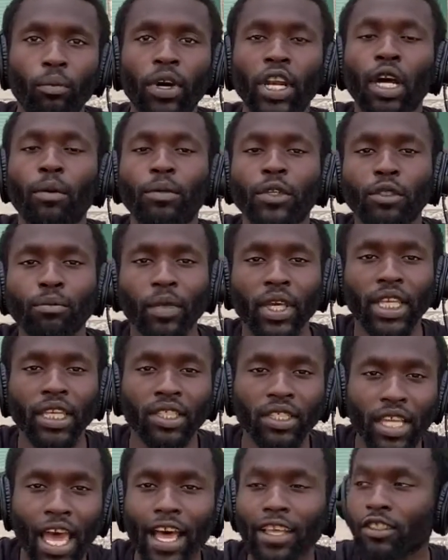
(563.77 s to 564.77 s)
put up as many
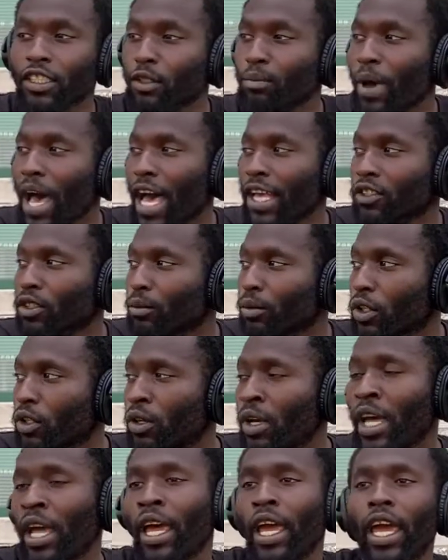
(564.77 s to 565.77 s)
shots as possible,